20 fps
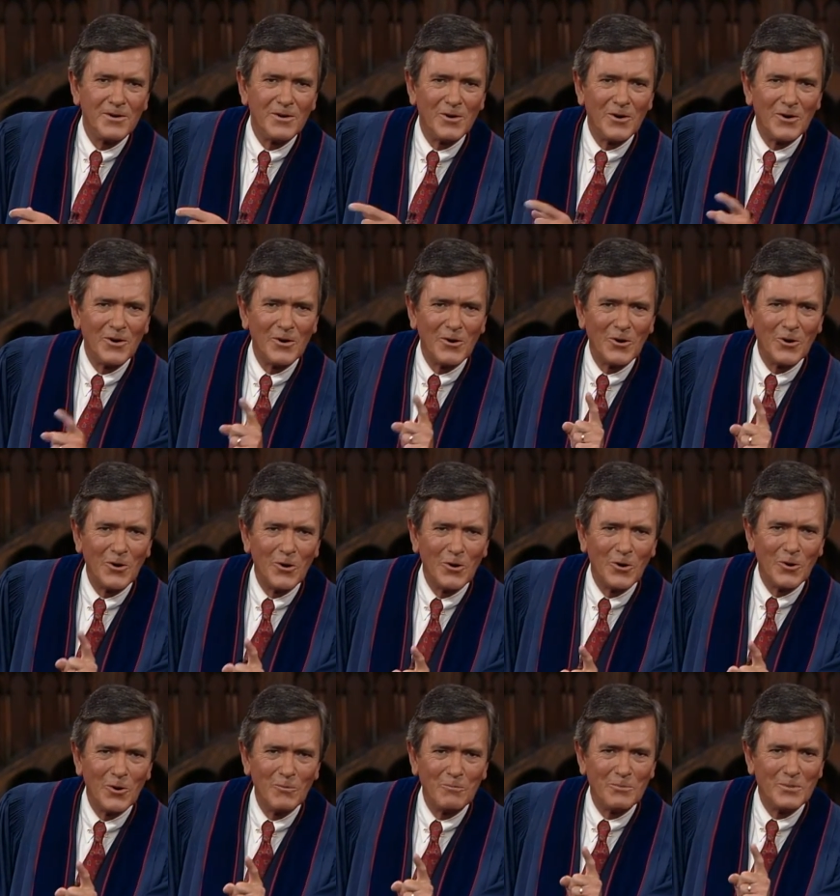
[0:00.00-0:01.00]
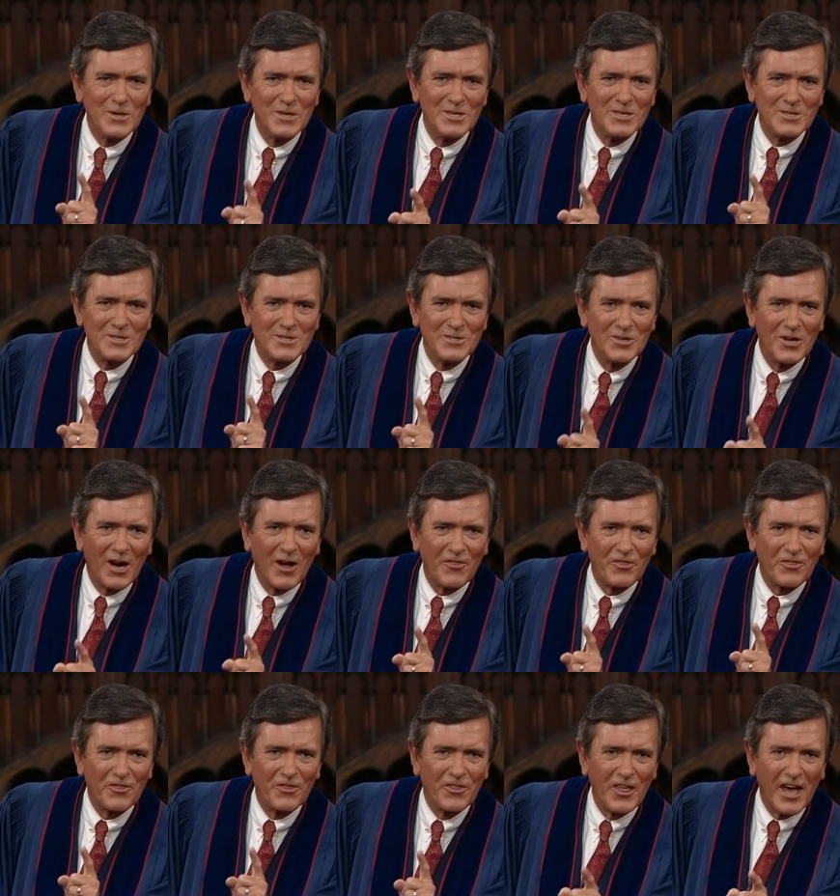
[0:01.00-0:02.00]
Oh, hope is
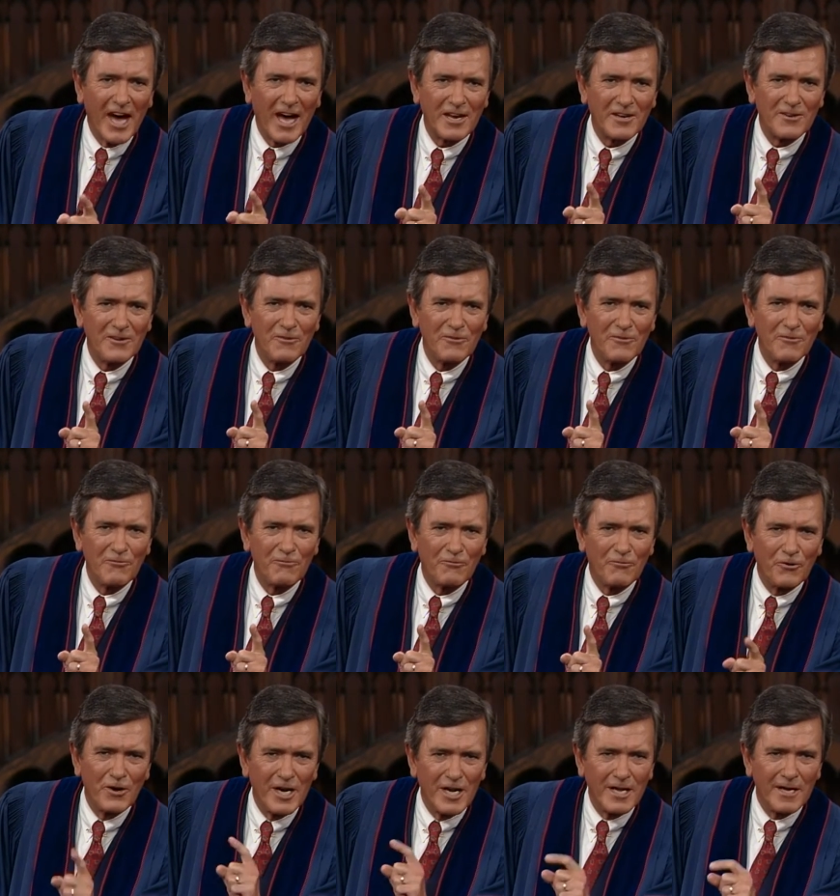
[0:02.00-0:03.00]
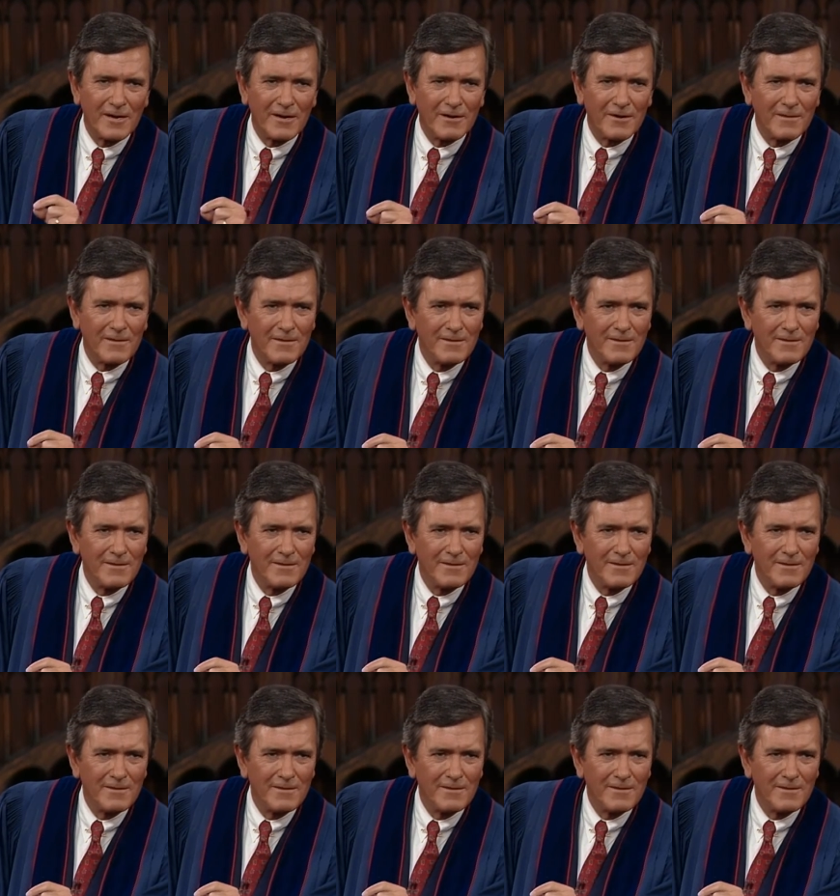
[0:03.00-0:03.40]
not that frail.